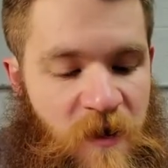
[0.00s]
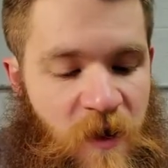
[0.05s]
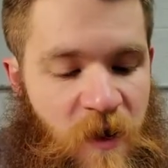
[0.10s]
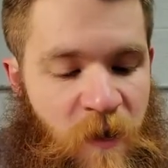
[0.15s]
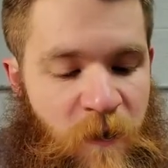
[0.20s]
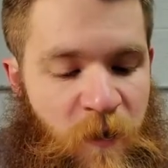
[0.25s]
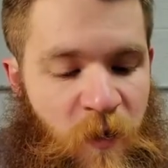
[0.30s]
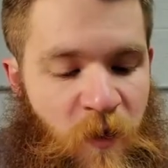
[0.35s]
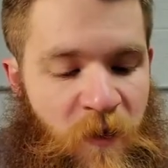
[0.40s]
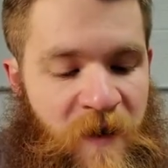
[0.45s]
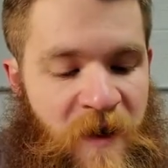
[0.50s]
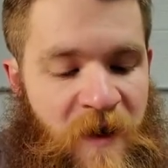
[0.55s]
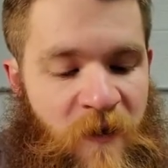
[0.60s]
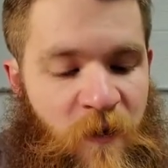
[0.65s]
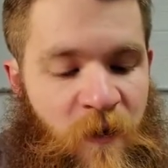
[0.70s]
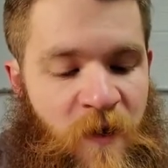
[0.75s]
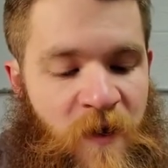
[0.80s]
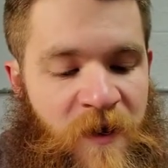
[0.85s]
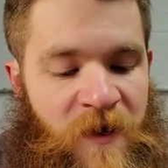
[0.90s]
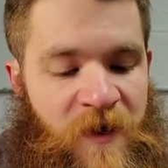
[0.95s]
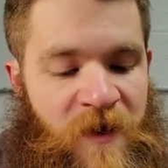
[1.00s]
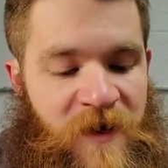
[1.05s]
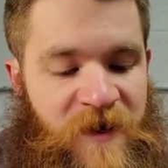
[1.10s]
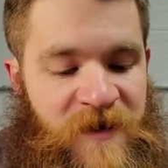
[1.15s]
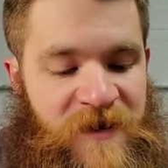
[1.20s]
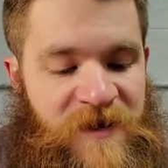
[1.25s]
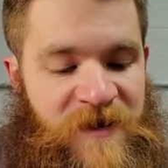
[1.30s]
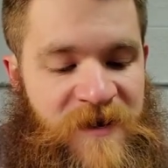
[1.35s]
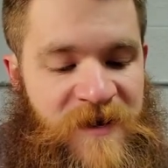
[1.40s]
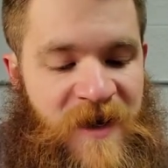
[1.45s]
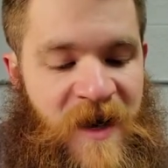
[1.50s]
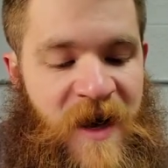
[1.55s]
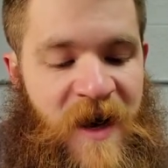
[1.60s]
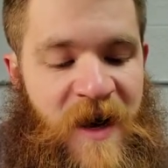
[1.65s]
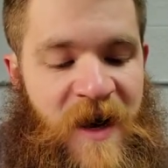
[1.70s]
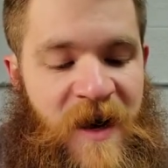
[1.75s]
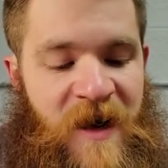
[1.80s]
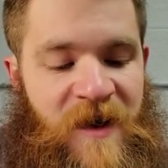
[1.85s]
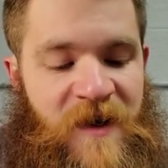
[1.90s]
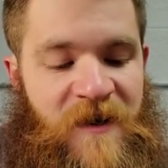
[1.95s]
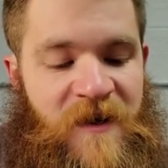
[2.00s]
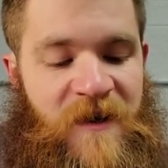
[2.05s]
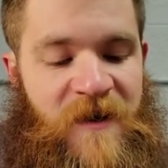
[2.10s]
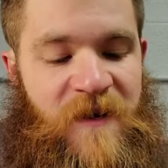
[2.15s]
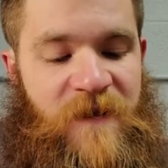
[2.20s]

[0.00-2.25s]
I'll pull that one aside.